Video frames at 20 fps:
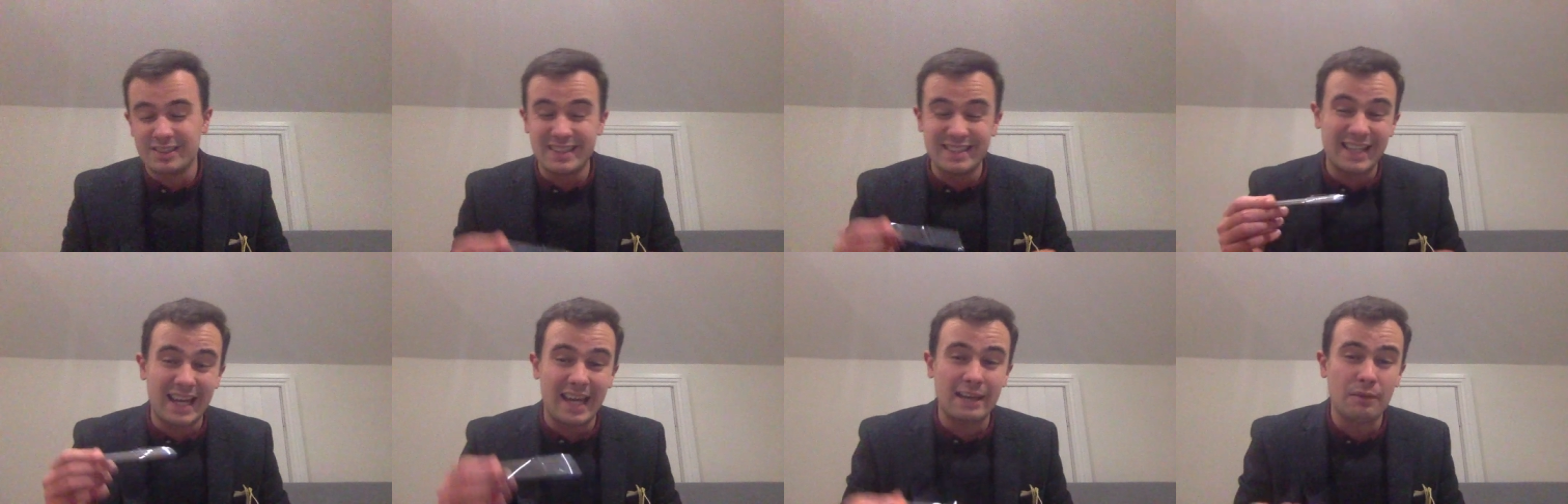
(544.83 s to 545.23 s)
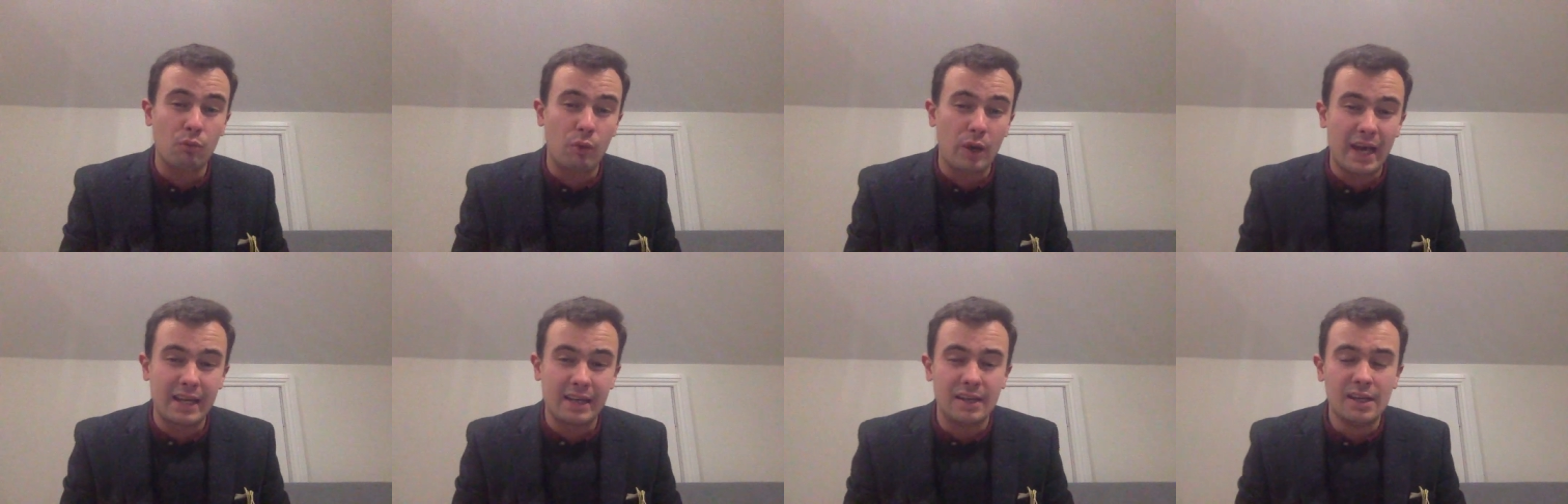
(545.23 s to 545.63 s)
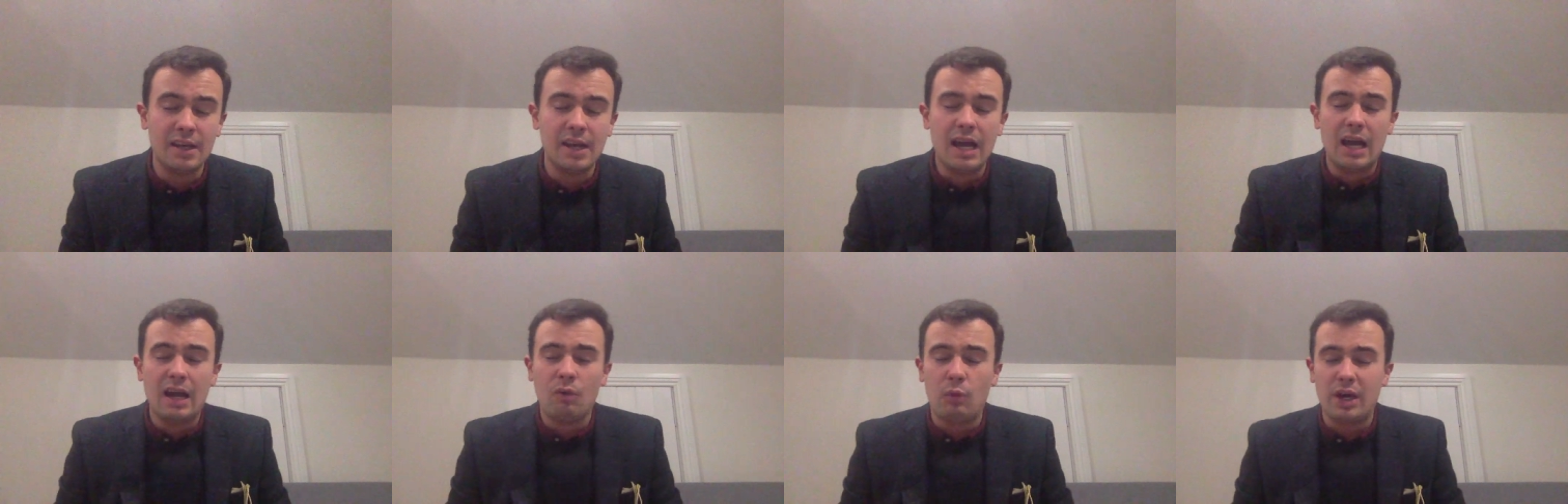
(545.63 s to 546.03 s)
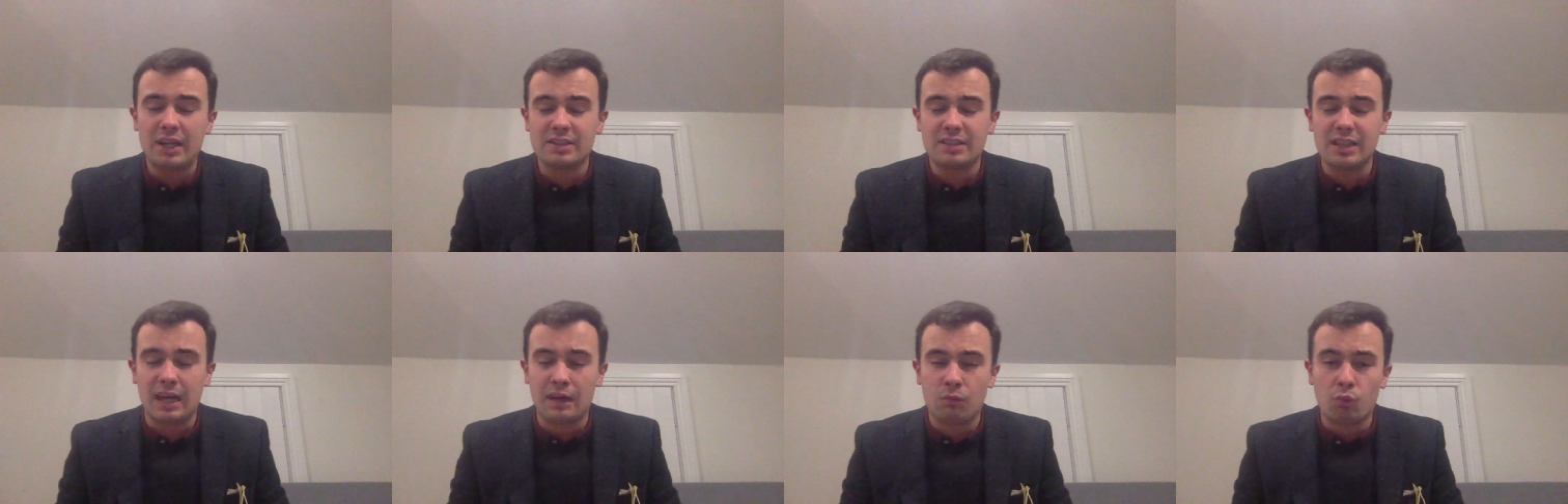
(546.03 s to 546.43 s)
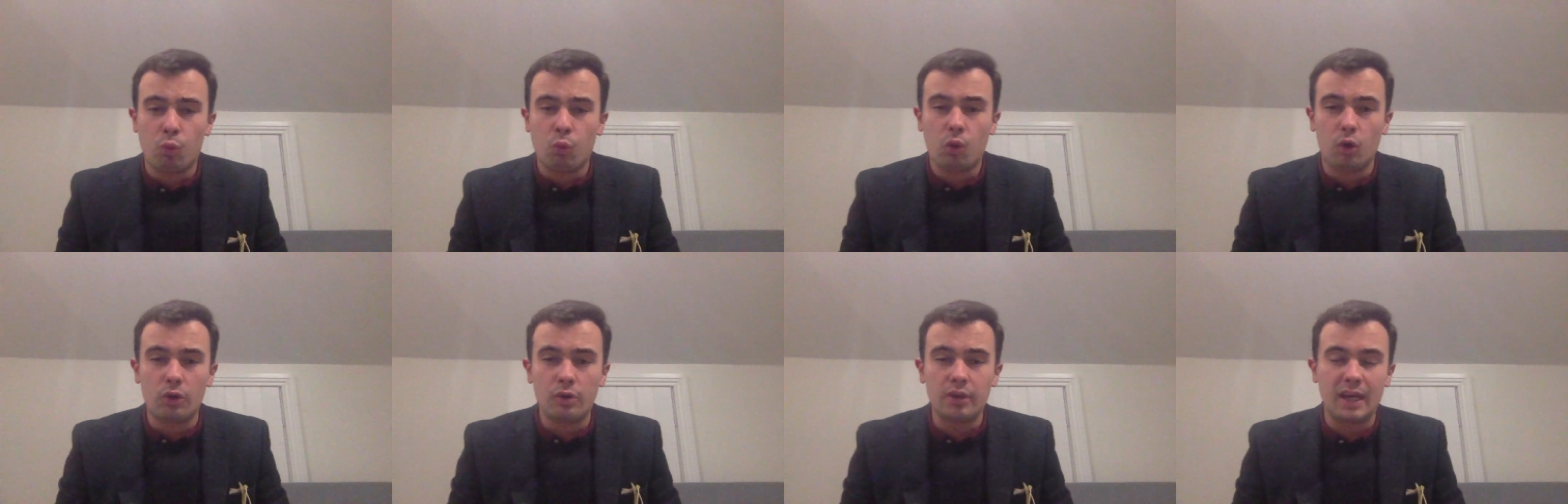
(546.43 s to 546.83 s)
He then went went and
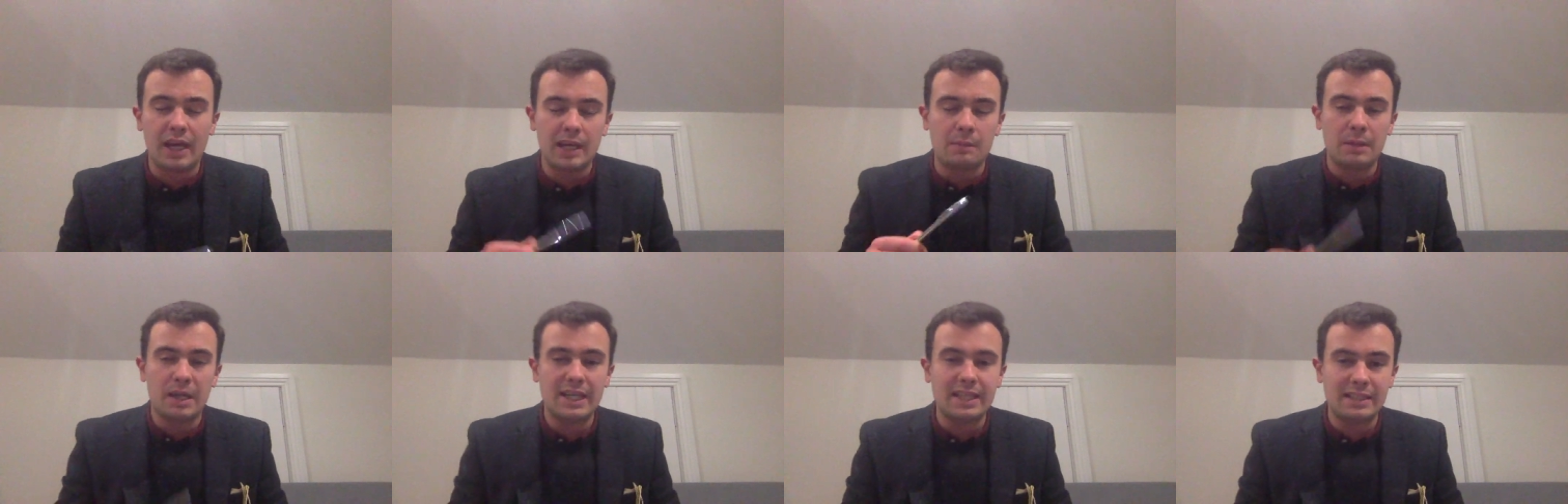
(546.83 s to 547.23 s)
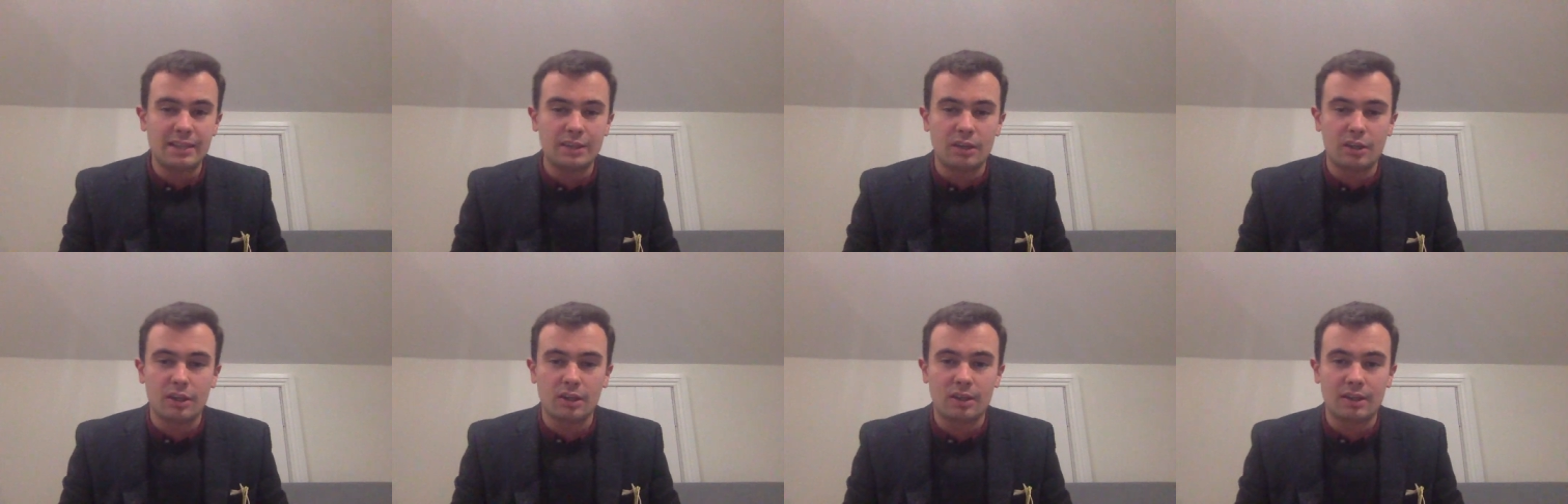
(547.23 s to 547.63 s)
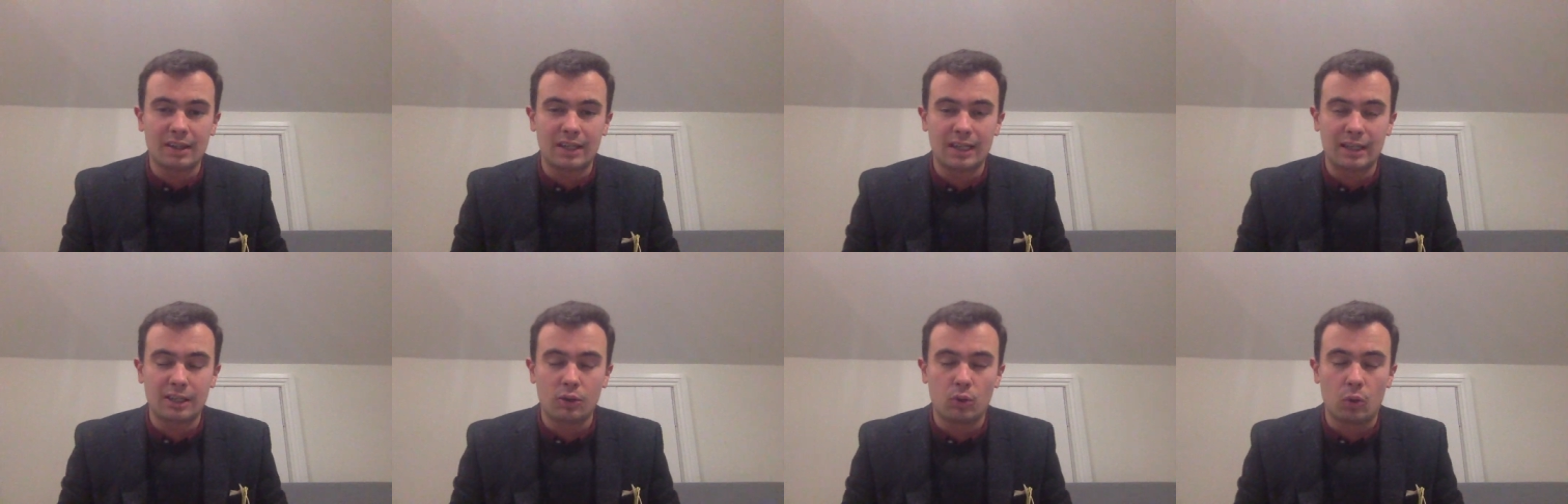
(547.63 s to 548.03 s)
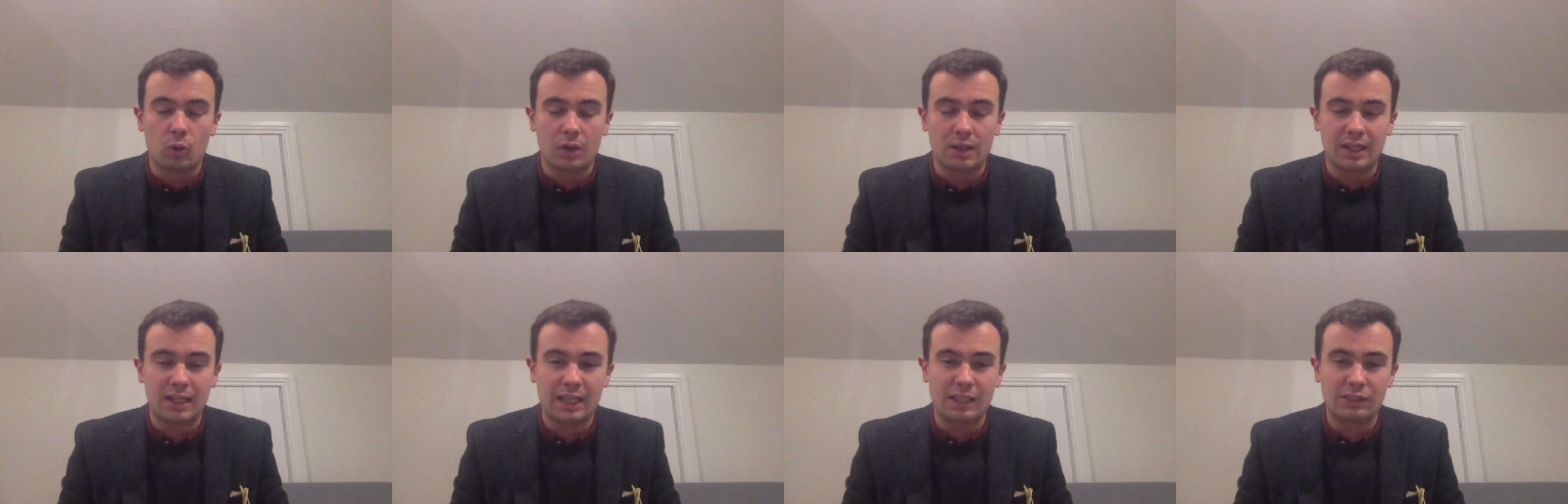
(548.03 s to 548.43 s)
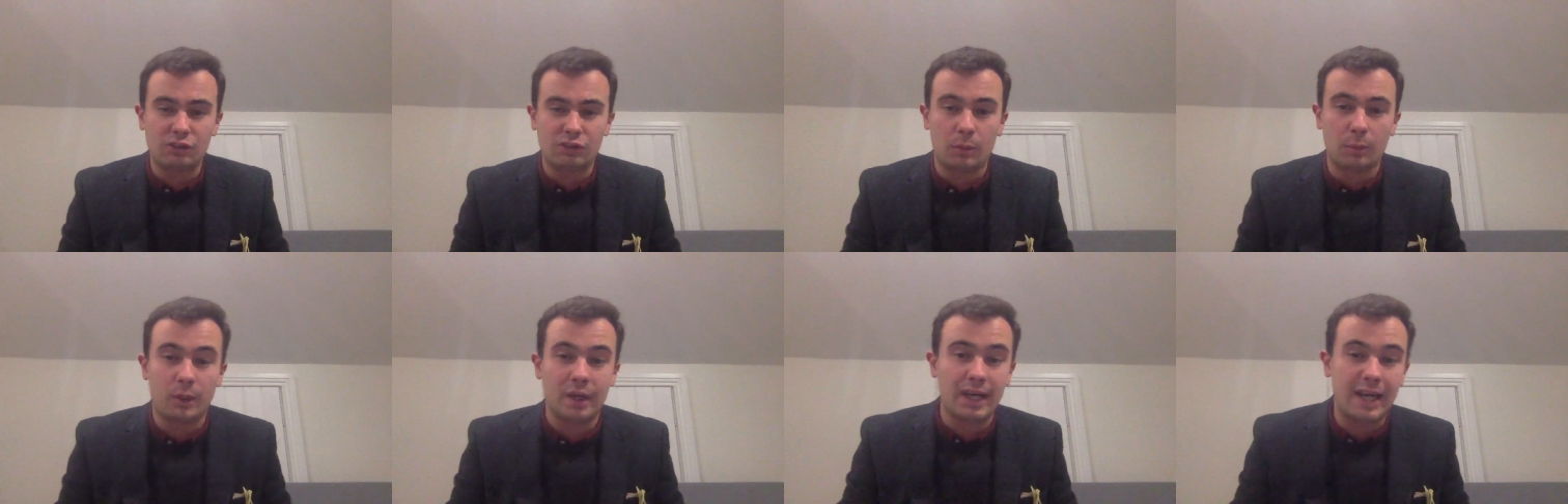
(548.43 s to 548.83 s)
won a maiden hurdle at Cork last
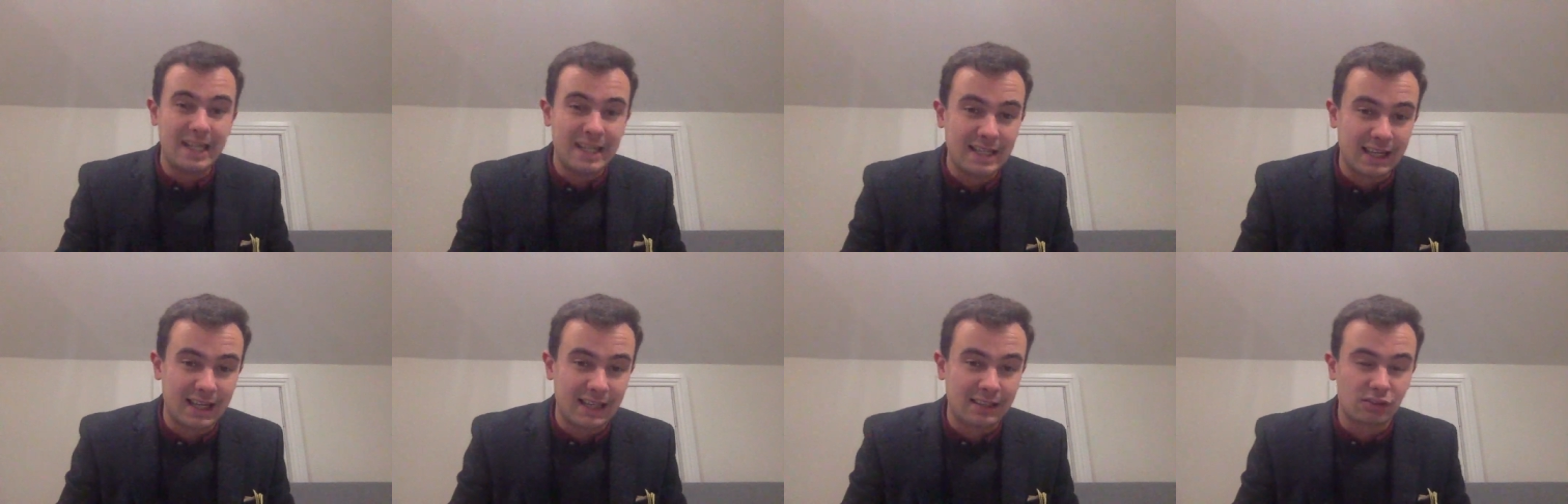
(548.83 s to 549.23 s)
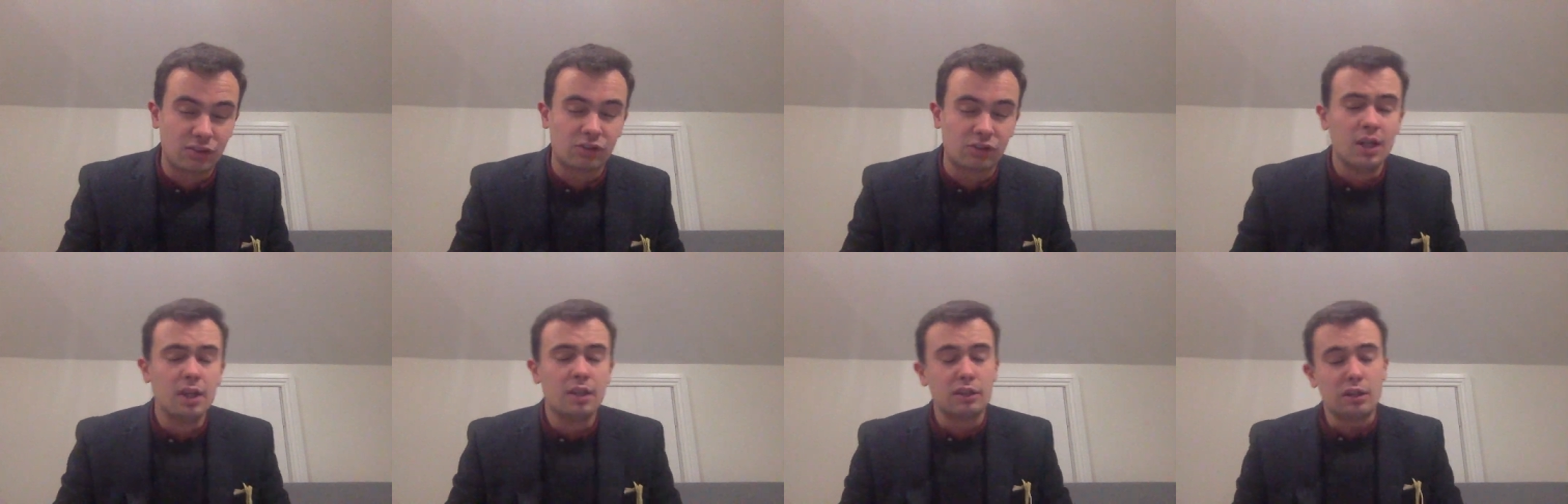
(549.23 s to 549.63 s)
time by eight lengths.